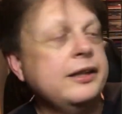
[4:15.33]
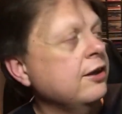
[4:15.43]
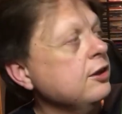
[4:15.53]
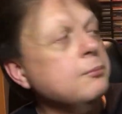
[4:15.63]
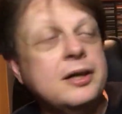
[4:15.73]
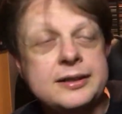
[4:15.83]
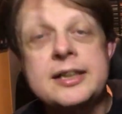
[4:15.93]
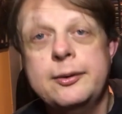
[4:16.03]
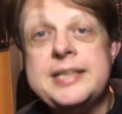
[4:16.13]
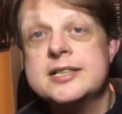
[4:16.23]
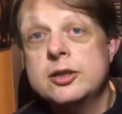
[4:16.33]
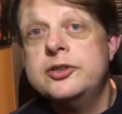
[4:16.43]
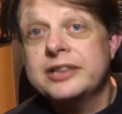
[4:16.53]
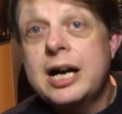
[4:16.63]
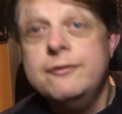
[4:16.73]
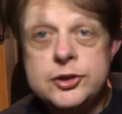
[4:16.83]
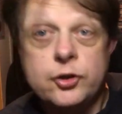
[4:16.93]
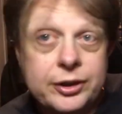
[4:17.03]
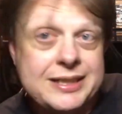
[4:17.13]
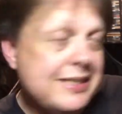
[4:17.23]
I don't mind, you know, he does lots of covers
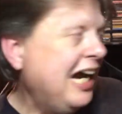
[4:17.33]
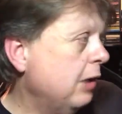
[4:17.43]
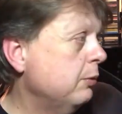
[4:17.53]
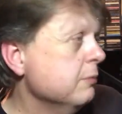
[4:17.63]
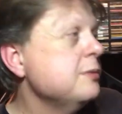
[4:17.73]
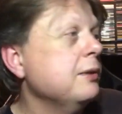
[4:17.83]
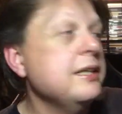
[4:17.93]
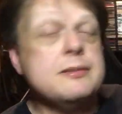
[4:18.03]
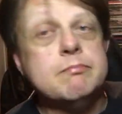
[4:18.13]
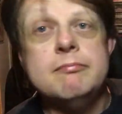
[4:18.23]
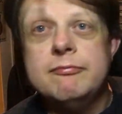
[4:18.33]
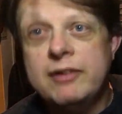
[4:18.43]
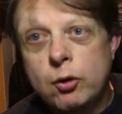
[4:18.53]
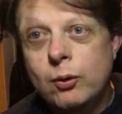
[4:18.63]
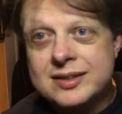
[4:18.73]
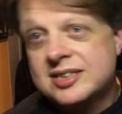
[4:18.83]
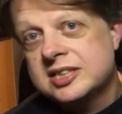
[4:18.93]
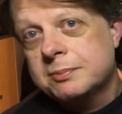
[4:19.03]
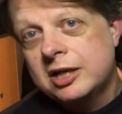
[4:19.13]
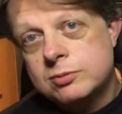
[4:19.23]
on his albums, but they're always
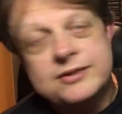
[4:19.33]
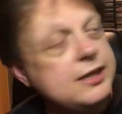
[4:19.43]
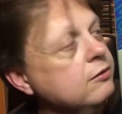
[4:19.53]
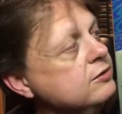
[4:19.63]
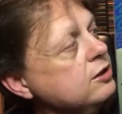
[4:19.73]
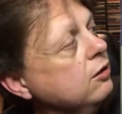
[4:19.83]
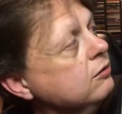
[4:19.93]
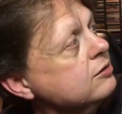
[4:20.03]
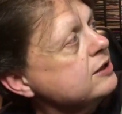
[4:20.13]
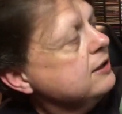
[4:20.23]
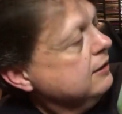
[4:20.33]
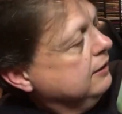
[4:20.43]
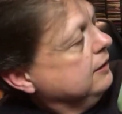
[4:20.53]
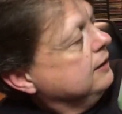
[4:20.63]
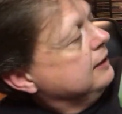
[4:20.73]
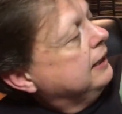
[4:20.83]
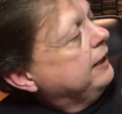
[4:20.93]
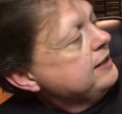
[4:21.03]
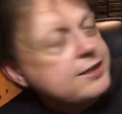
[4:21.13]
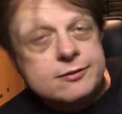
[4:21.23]
interspersed with his own songs.
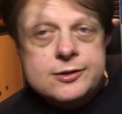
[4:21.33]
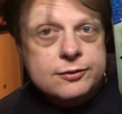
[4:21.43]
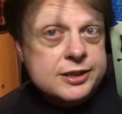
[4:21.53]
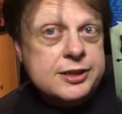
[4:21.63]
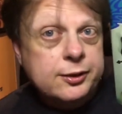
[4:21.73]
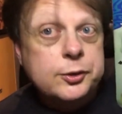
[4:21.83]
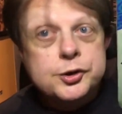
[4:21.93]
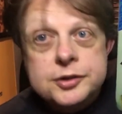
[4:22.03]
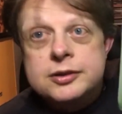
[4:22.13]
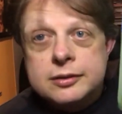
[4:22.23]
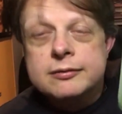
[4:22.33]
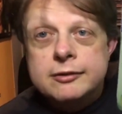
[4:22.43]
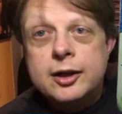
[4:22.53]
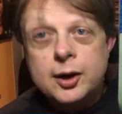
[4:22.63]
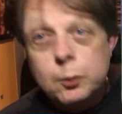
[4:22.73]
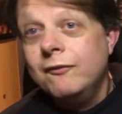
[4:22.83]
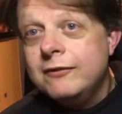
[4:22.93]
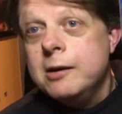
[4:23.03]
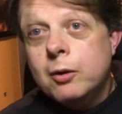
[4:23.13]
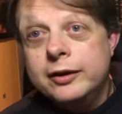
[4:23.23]
And his own songs are so good, I want
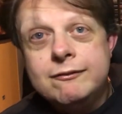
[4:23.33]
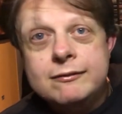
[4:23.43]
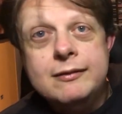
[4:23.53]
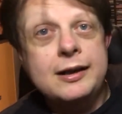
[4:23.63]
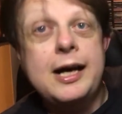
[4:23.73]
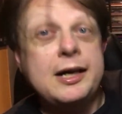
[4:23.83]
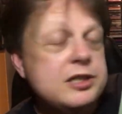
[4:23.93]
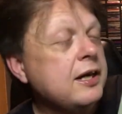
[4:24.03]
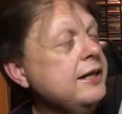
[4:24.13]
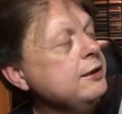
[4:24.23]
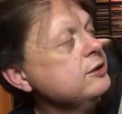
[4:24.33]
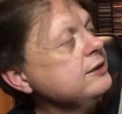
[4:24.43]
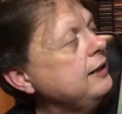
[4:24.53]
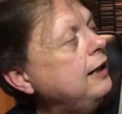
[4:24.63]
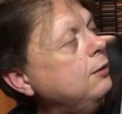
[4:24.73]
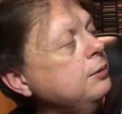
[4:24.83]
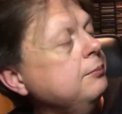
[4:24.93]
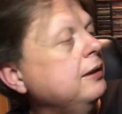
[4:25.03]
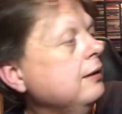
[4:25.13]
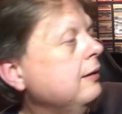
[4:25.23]
them on a Nilsson
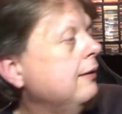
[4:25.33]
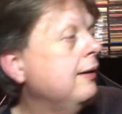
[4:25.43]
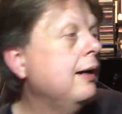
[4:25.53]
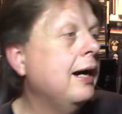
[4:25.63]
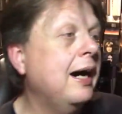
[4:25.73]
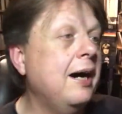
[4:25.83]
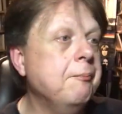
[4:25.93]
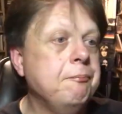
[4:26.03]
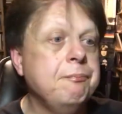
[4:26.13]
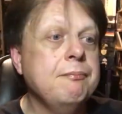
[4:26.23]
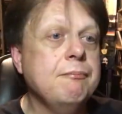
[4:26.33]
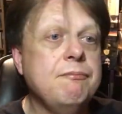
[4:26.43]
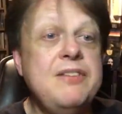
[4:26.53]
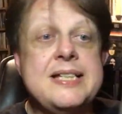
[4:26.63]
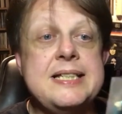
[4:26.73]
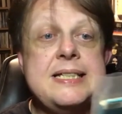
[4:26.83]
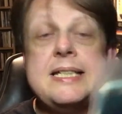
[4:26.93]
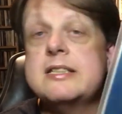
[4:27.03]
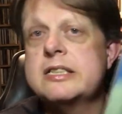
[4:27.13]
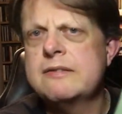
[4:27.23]
album. This is
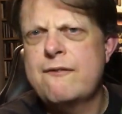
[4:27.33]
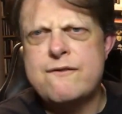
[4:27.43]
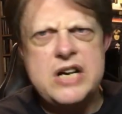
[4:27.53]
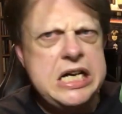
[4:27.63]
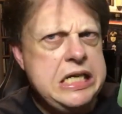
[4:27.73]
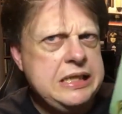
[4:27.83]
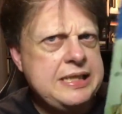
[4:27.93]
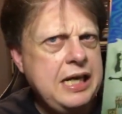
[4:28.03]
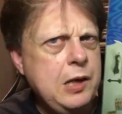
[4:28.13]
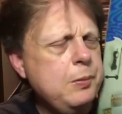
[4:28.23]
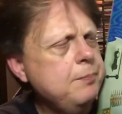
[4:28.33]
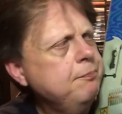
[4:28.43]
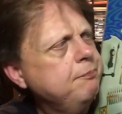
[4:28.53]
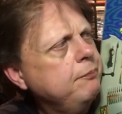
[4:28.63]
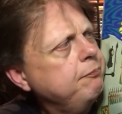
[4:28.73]
his first album.